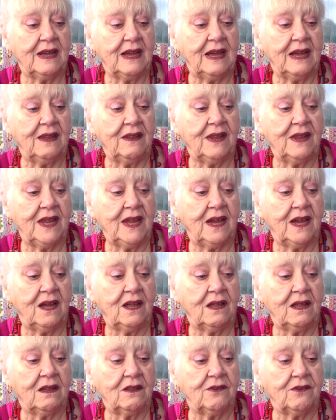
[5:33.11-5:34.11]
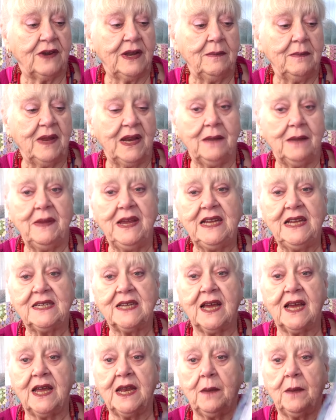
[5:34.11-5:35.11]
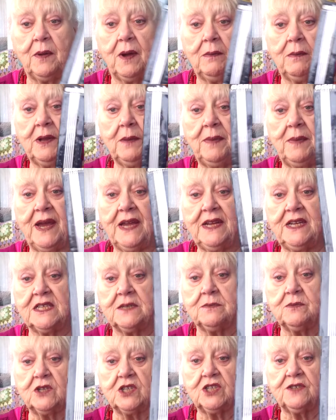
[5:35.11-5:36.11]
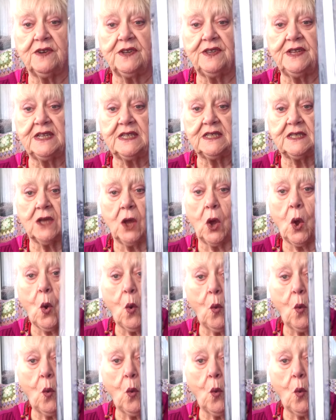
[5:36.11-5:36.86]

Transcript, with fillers: and they are three millimeter, and I probably paid as much for this